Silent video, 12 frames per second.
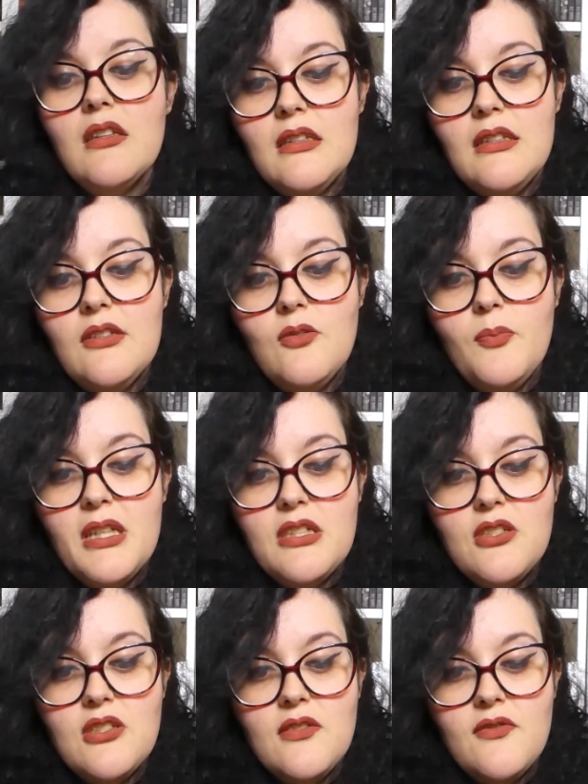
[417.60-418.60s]

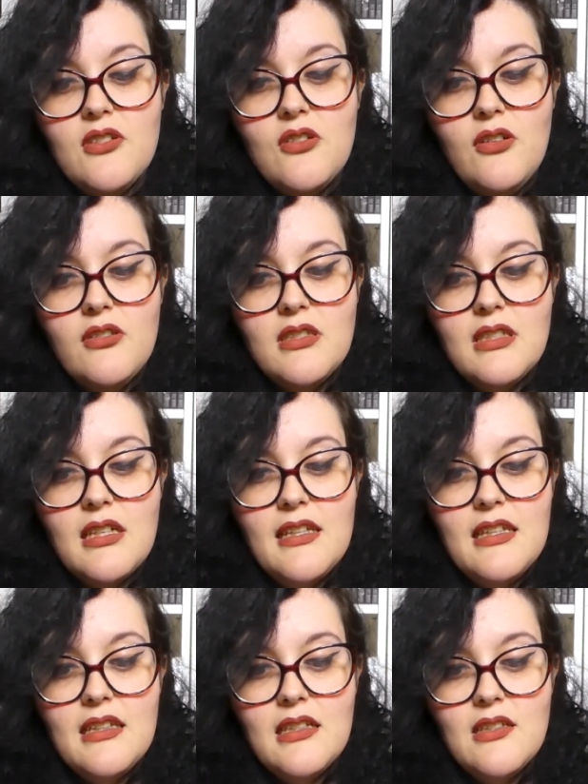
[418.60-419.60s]
pictures of the notes, and I
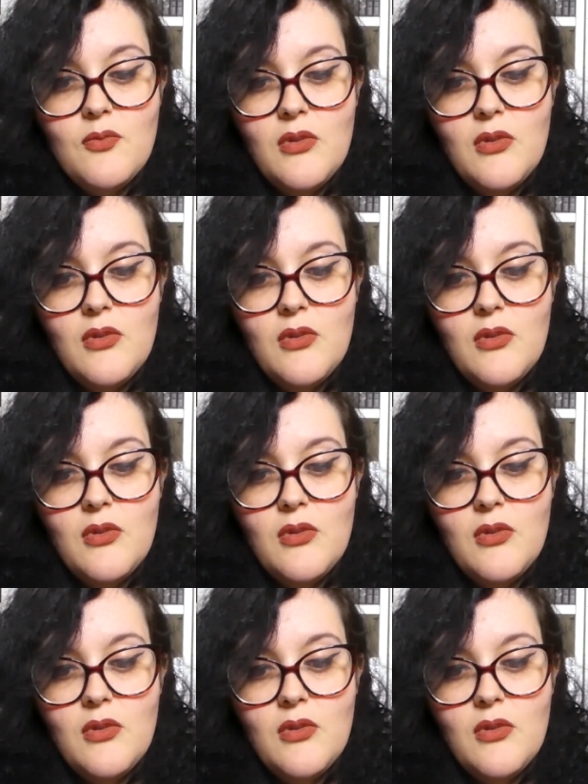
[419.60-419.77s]
think that's